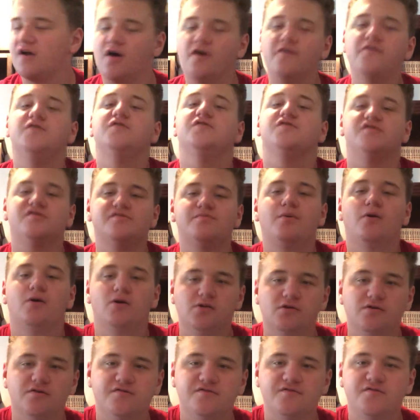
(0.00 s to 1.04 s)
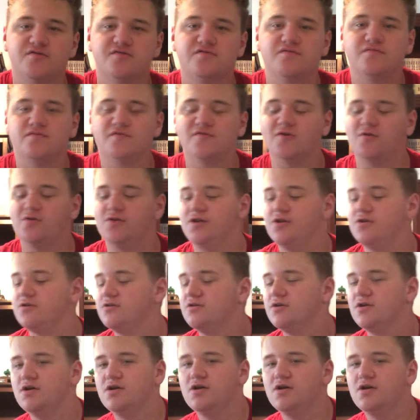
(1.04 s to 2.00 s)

Obviously, spoilers for Soul Eater.